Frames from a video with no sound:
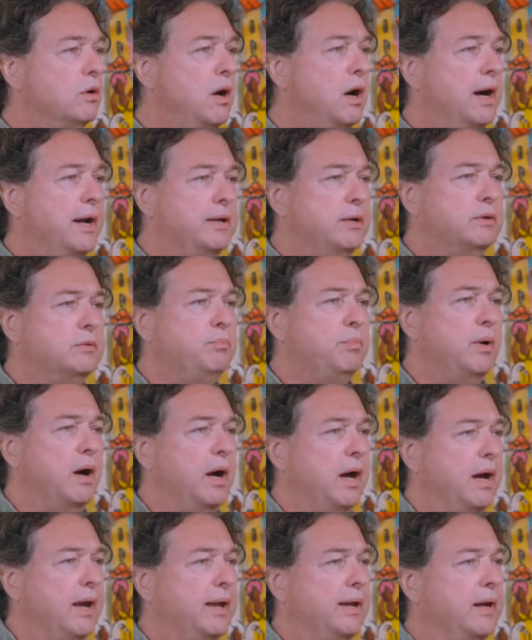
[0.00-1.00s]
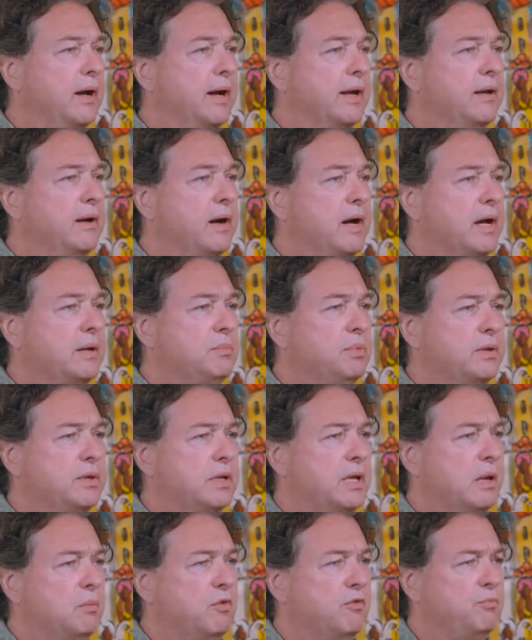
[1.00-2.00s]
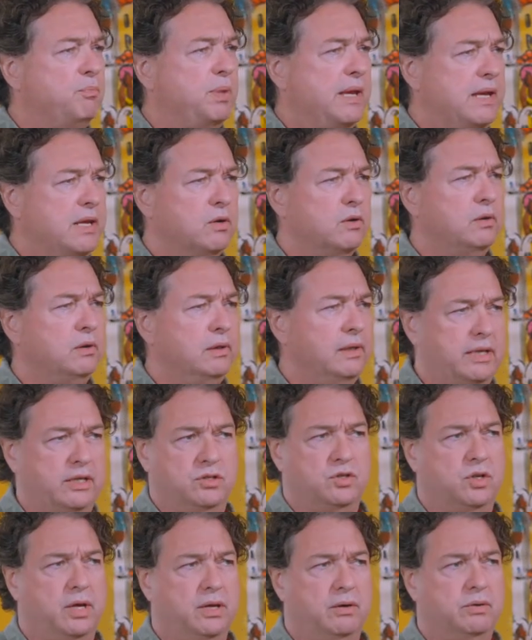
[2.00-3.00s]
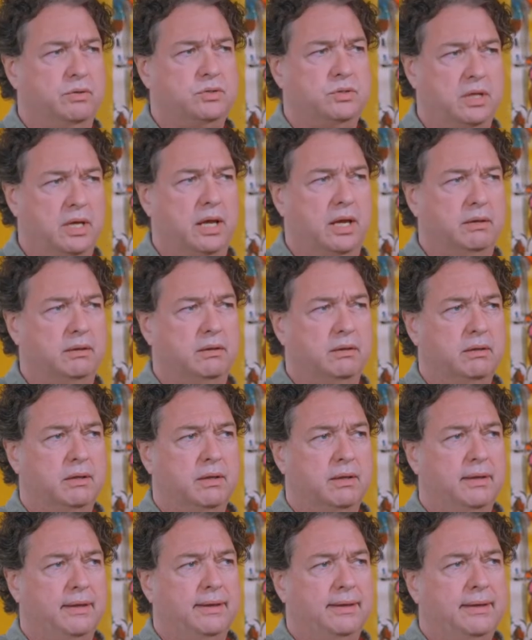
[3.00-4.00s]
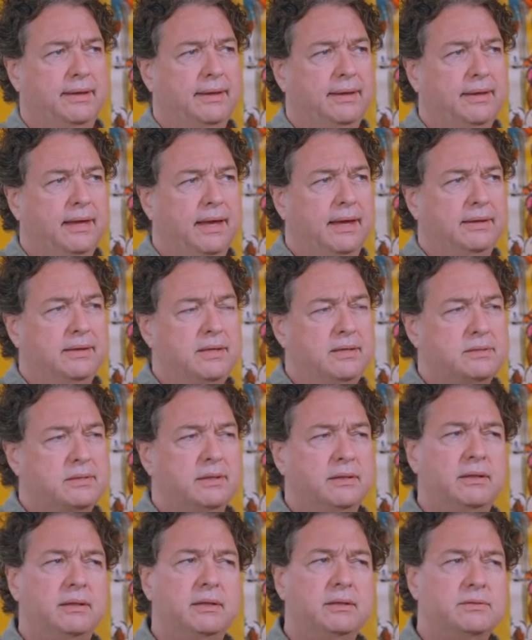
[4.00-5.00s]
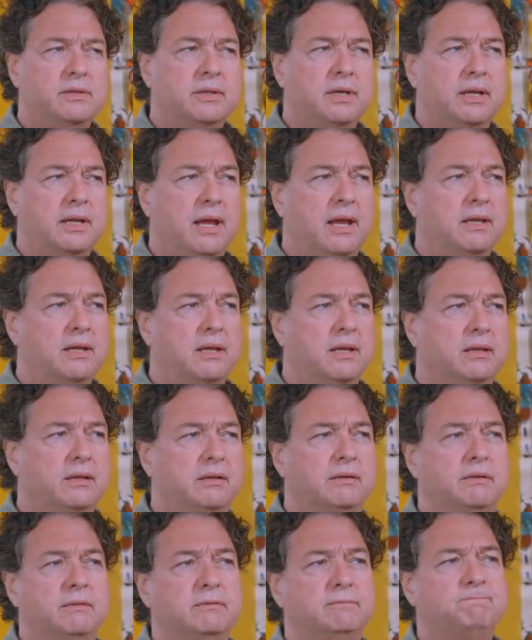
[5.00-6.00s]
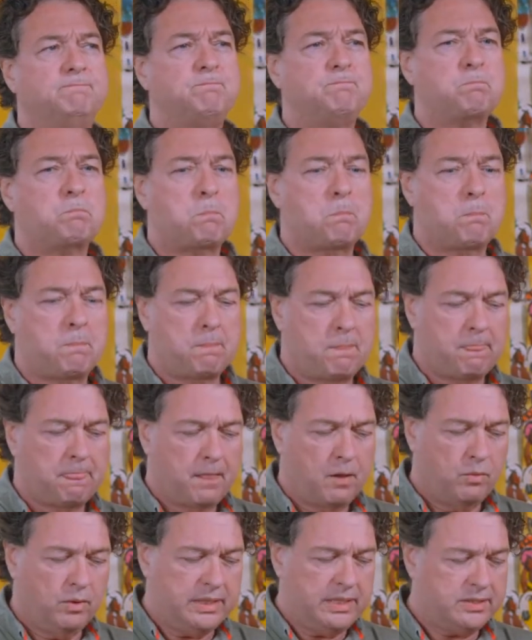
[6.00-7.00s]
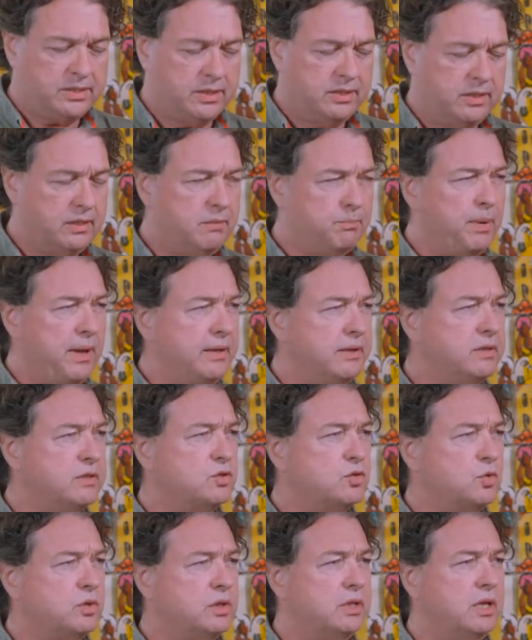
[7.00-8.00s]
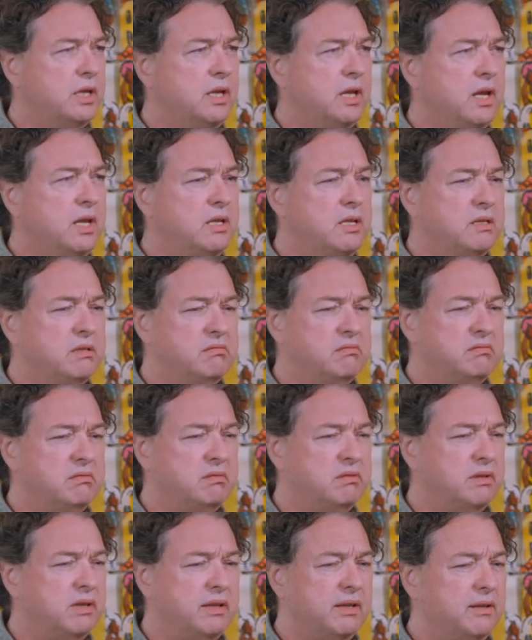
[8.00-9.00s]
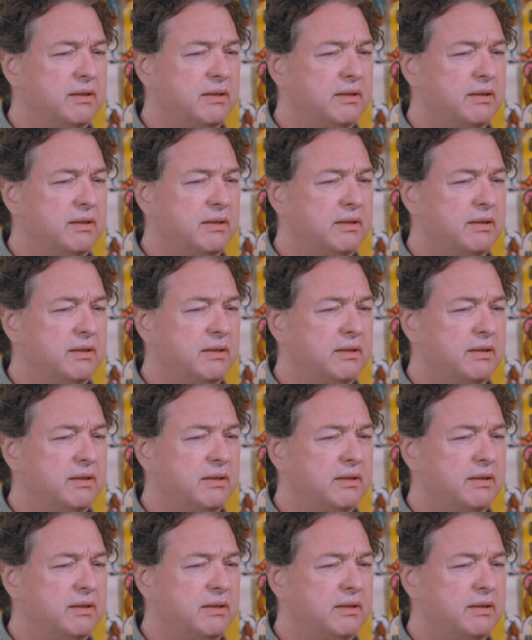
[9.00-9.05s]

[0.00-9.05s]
hired by a guy by the name of Peter Lynch, I understand. Yeah. Yeah. And he's a he's a Canadian well, he's an independent sort of Canadian uh,